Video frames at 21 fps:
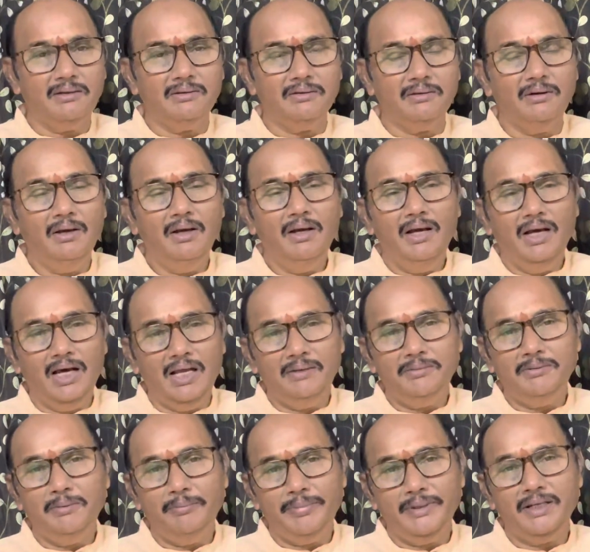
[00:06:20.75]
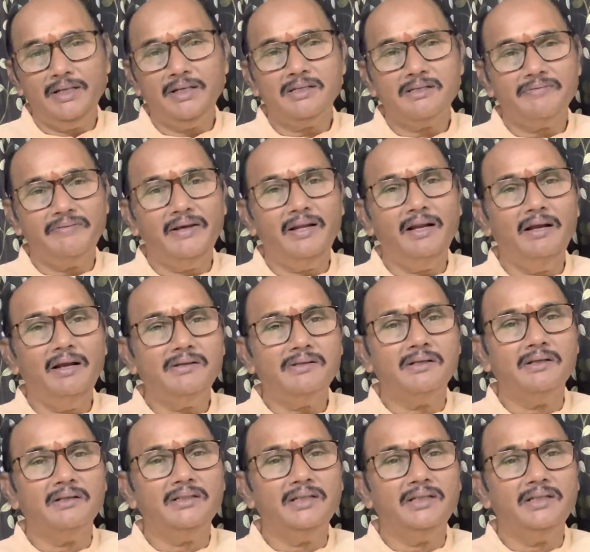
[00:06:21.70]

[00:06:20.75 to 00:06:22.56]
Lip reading: to help the parents financially.